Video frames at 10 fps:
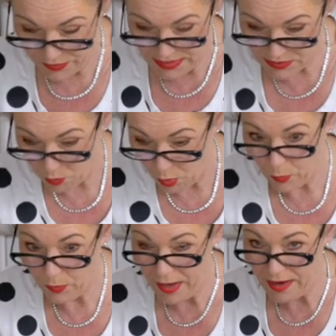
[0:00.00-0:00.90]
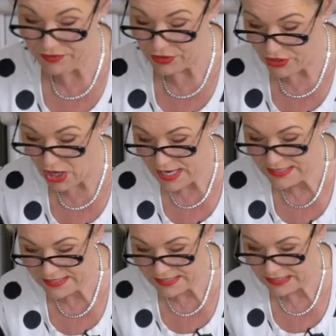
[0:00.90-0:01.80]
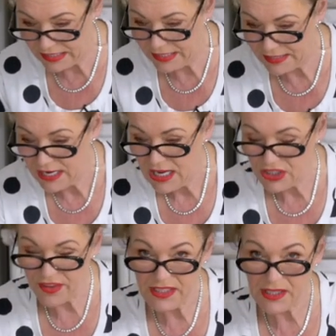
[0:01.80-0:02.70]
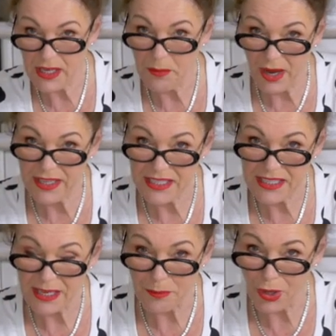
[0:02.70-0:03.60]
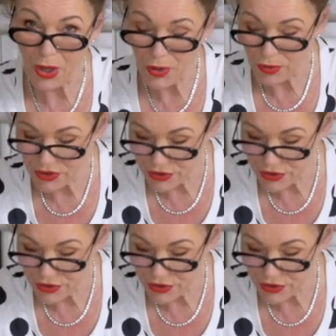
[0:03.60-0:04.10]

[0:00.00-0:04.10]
That's what we're after, nice and clean. So this, you might need to get a bloke on to